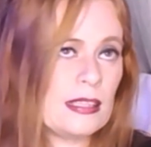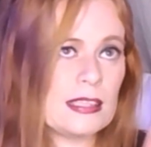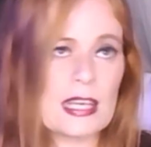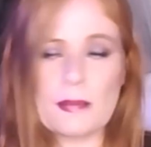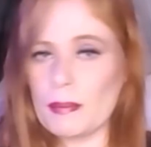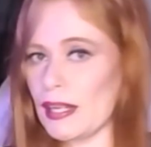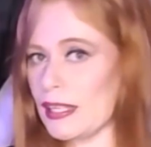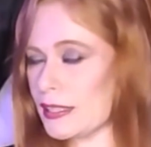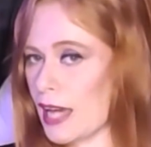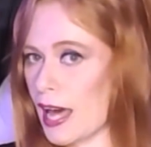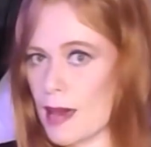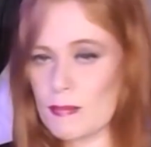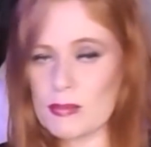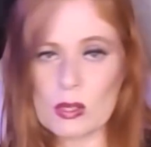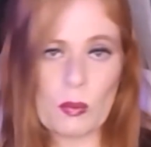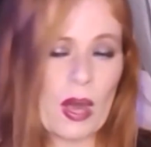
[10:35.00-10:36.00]
tippity
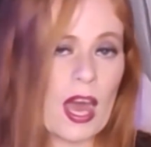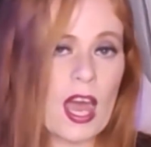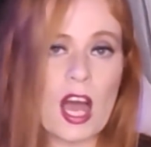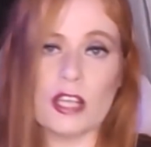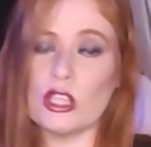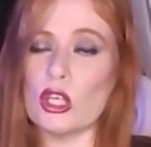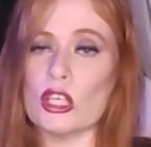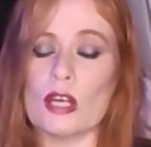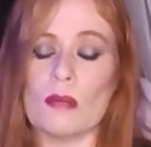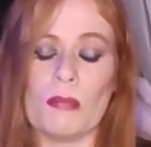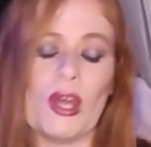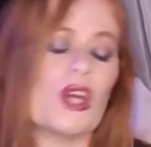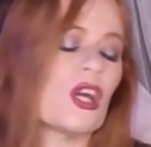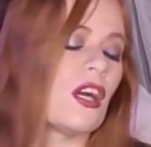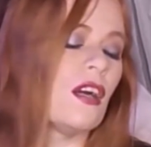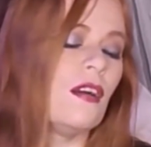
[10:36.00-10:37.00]
typed away on your
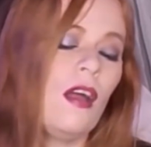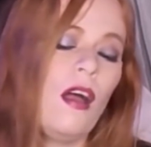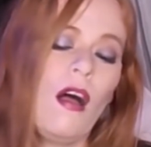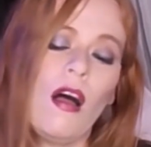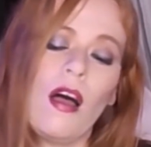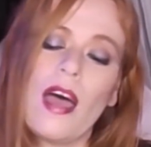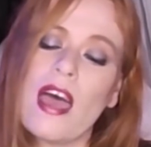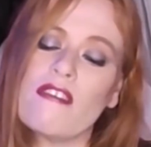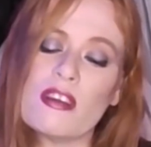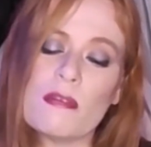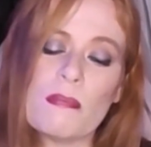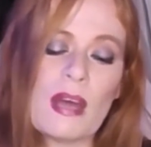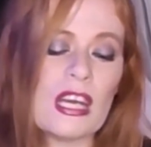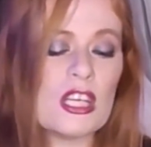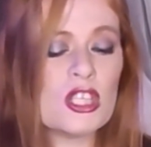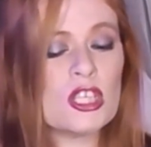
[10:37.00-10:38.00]
computer.
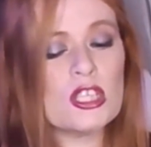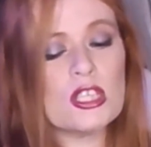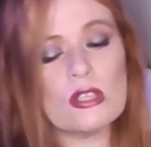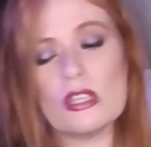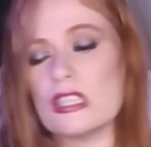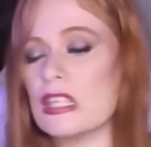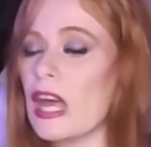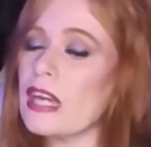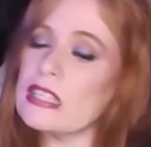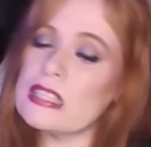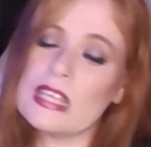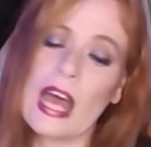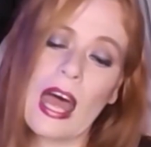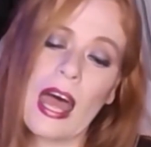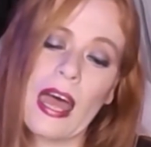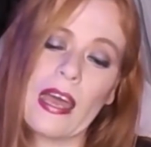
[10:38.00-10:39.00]
Everybody should do as I
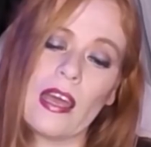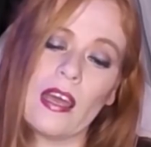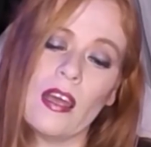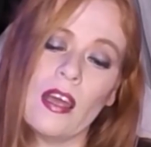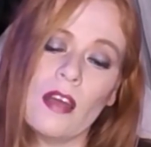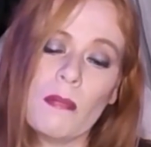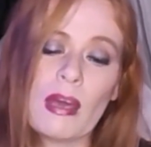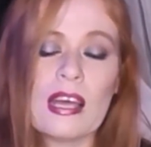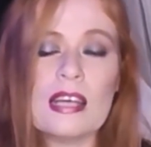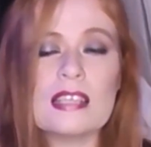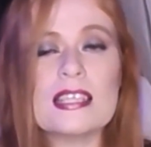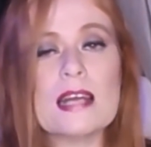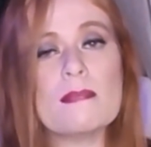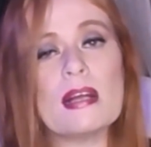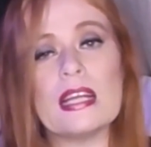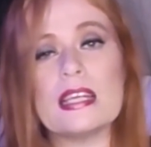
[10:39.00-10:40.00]
say because
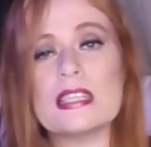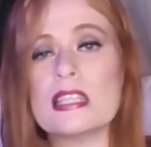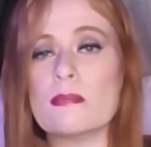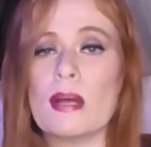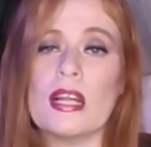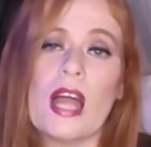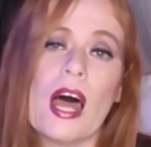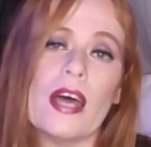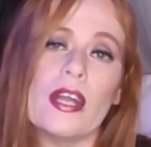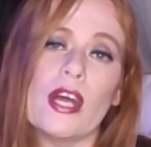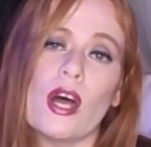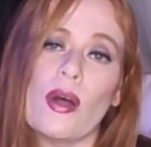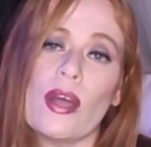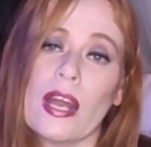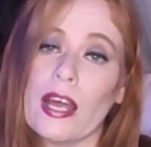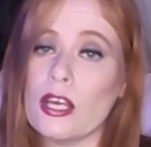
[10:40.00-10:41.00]
I'm Alyssa
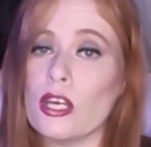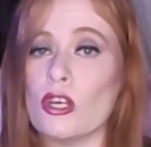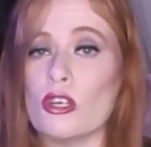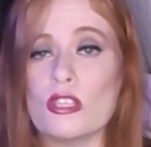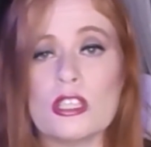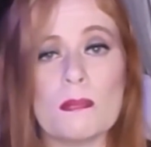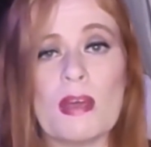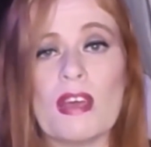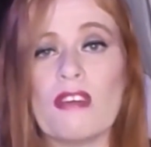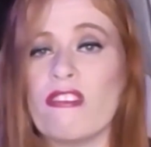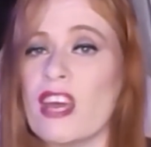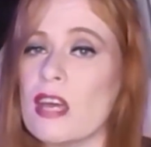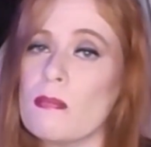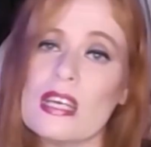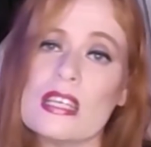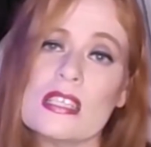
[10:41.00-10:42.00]
Milano and I used to be
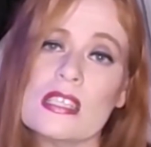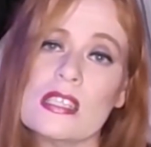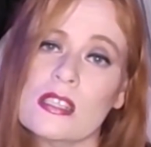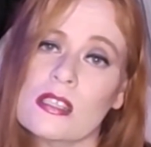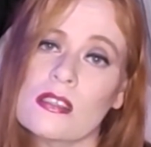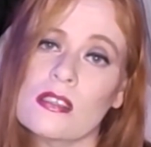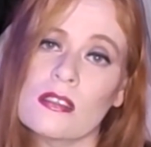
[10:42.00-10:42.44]
famous.